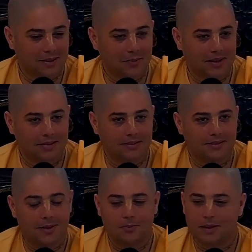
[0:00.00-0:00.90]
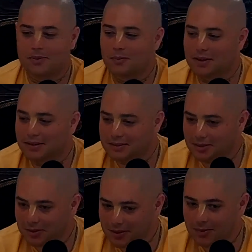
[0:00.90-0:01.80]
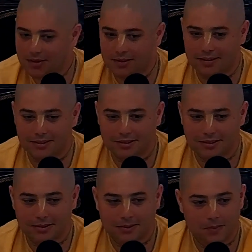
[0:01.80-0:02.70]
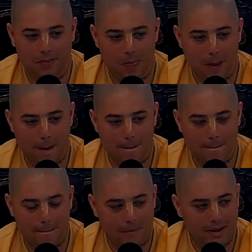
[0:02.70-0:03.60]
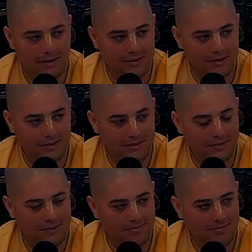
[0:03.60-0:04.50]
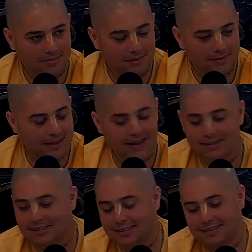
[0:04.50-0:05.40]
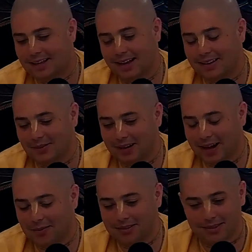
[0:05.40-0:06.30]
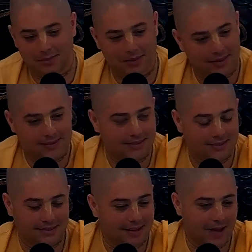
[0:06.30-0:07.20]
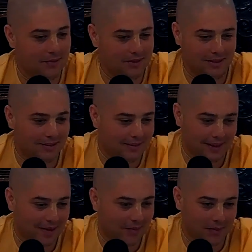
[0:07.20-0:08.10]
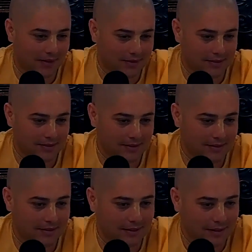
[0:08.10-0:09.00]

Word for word: I mean, some people may disagree with this, but that is exactly what happens. I mean, it just it happens all the time. I mean, it's it's.